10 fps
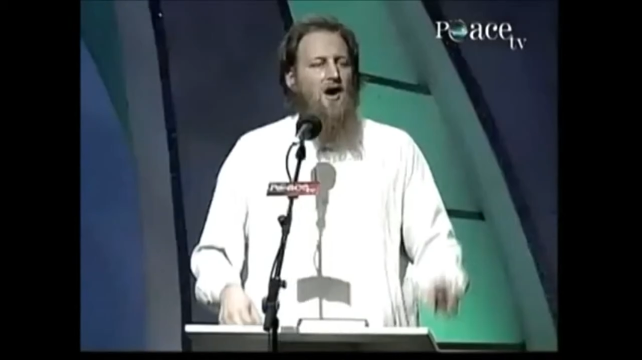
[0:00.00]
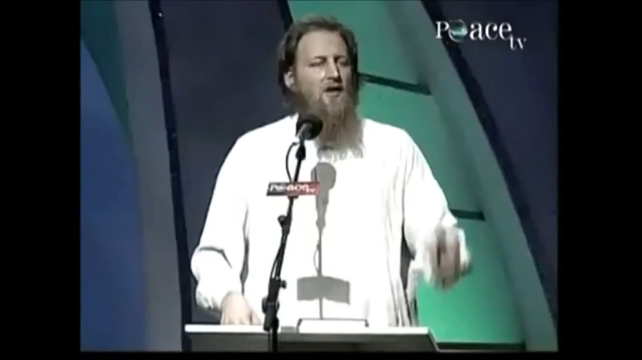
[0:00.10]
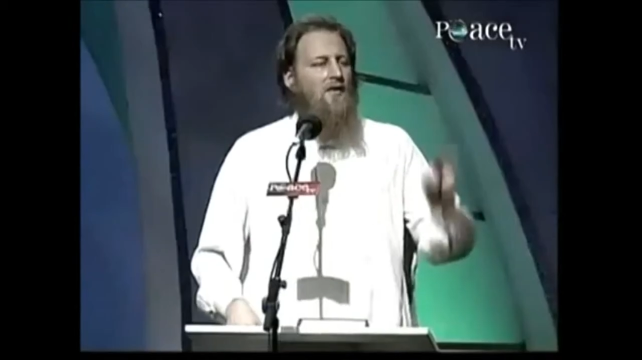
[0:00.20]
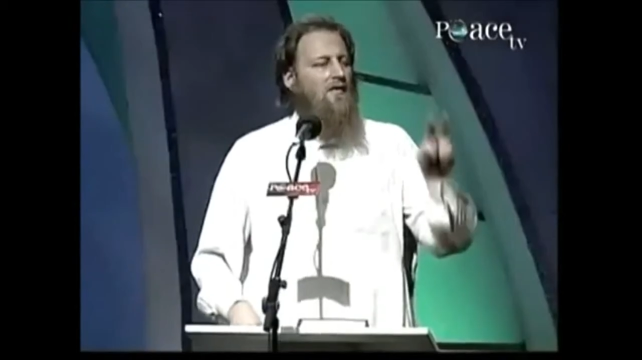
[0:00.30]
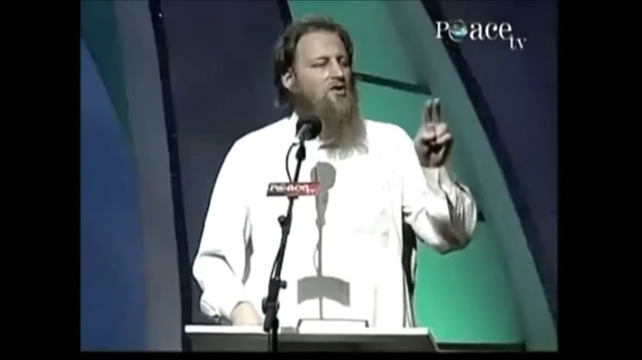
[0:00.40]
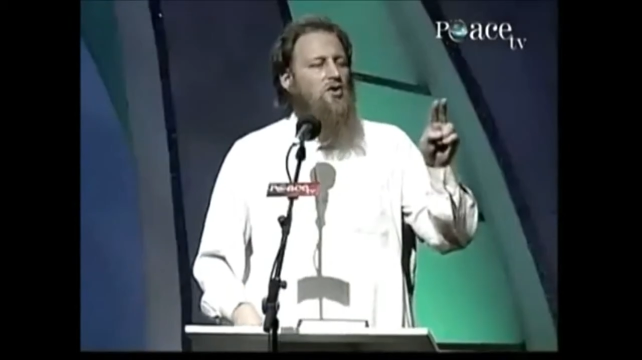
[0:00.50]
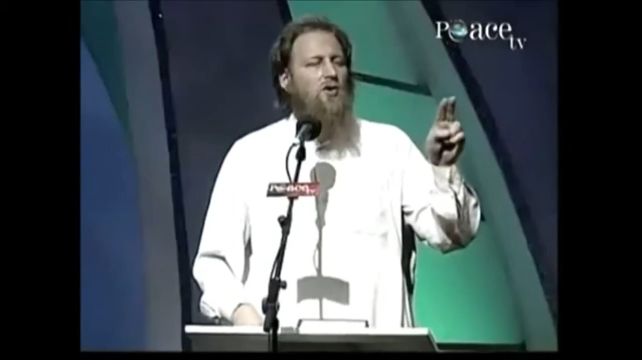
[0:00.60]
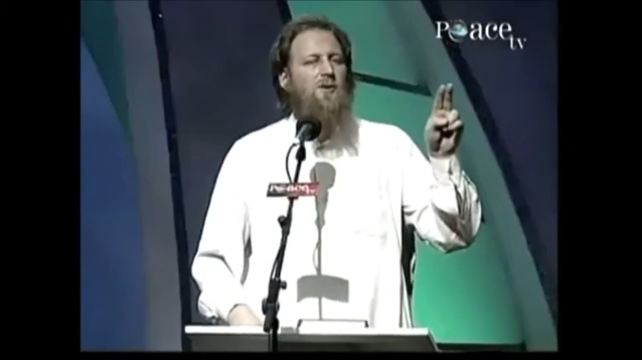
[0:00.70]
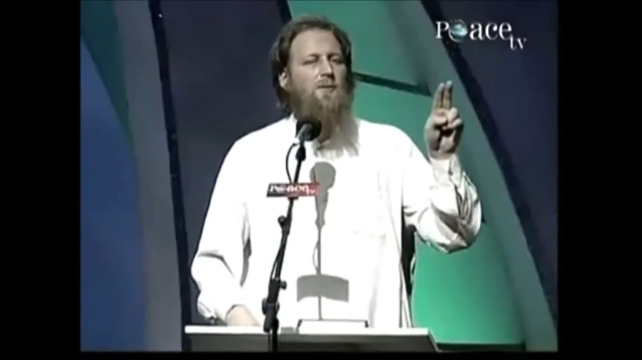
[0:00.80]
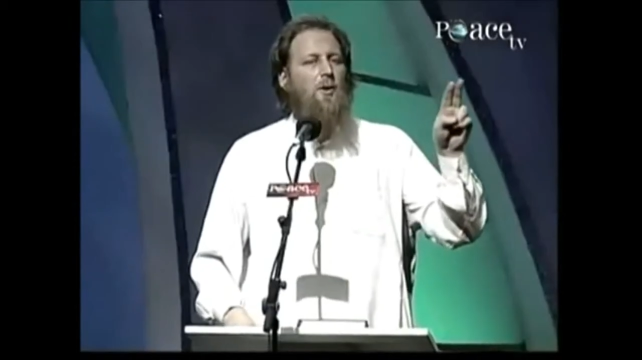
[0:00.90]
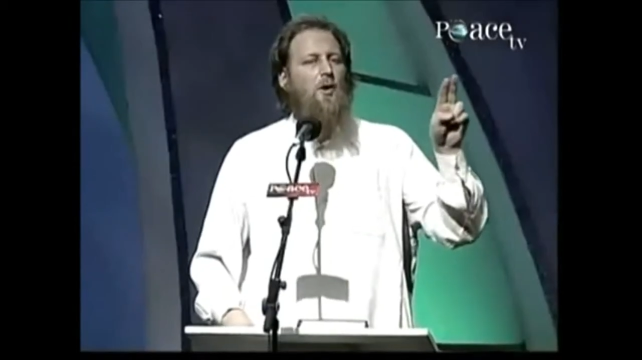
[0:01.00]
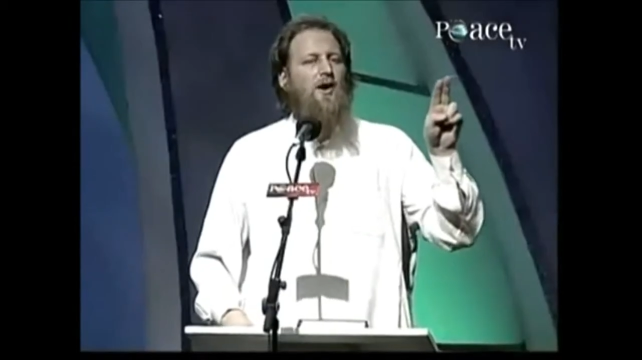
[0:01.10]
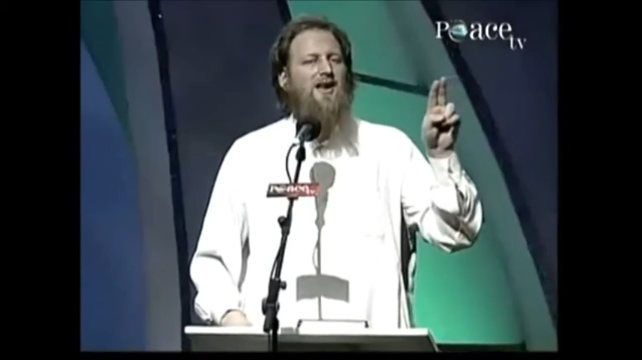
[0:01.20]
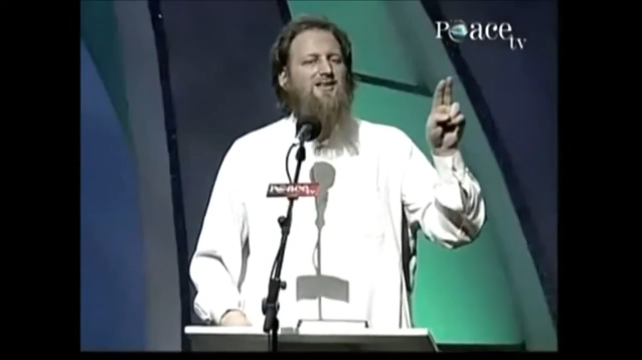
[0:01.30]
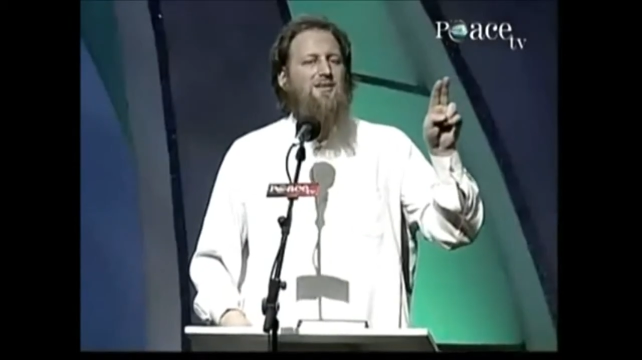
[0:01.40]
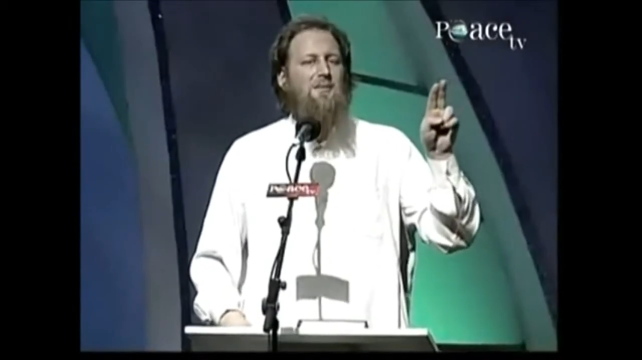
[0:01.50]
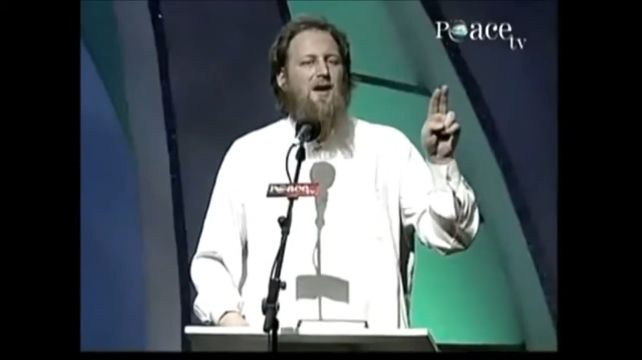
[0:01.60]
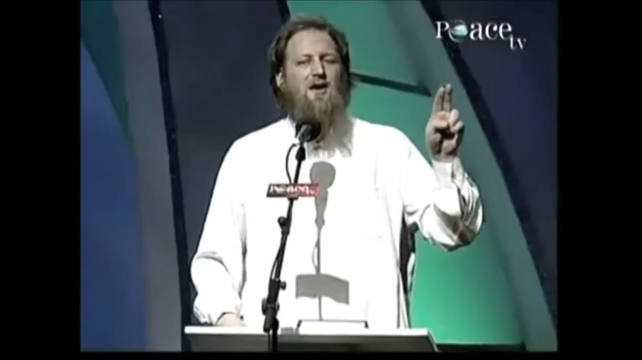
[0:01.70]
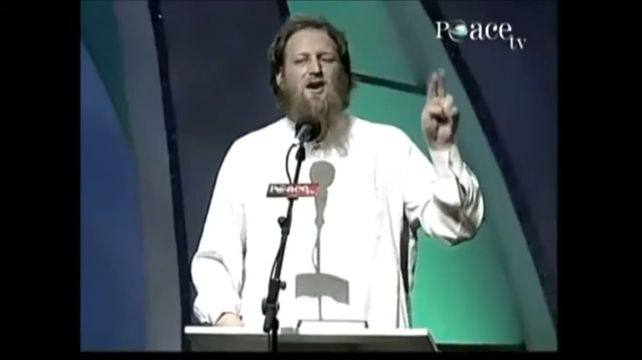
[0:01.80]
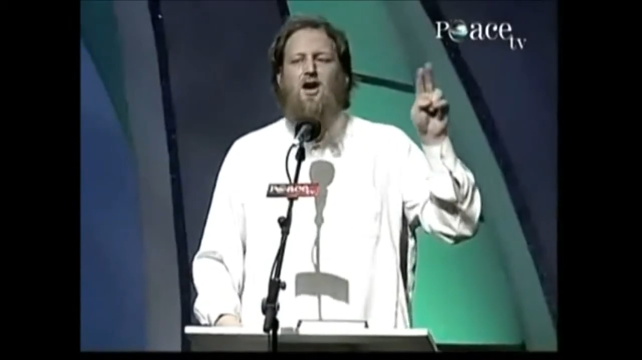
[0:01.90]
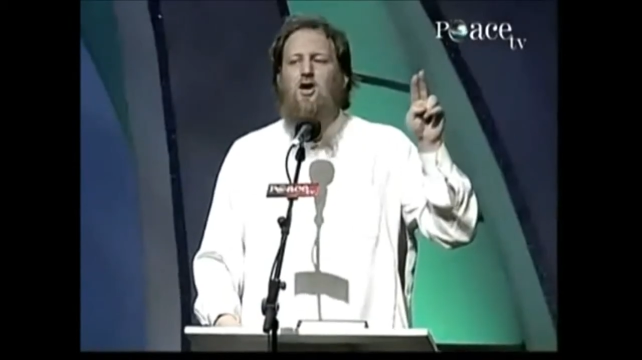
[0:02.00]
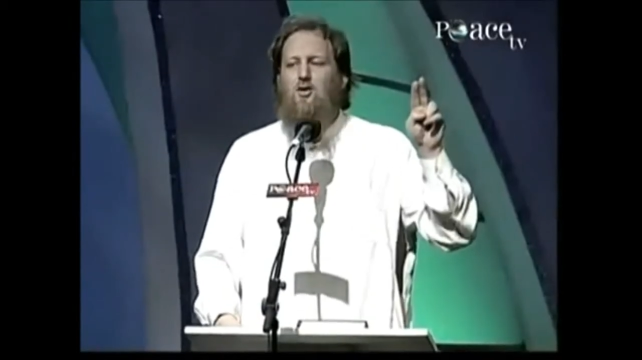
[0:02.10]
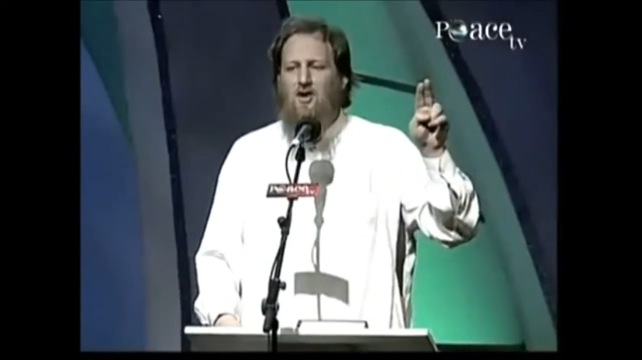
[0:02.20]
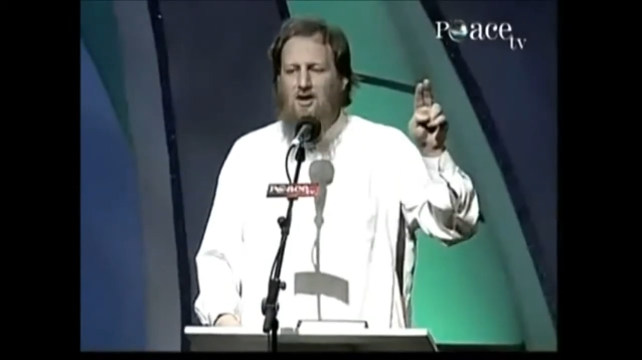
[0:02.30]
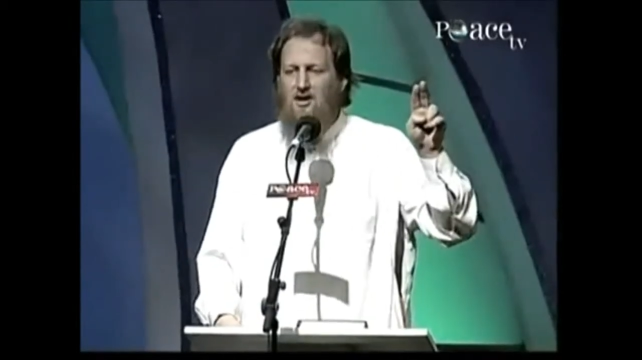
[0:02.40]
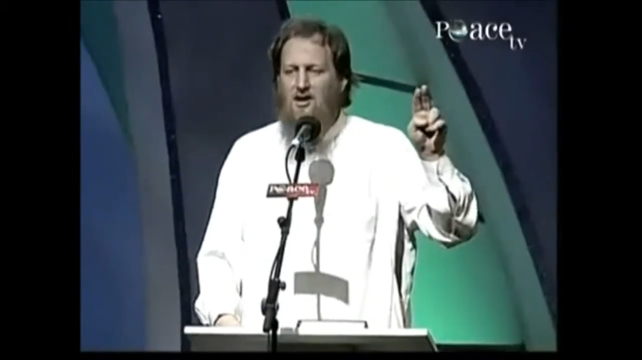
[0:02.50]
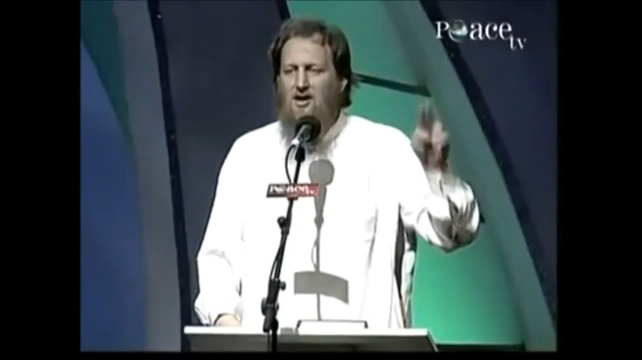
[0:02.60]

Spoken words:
that the two people who are getting married agree.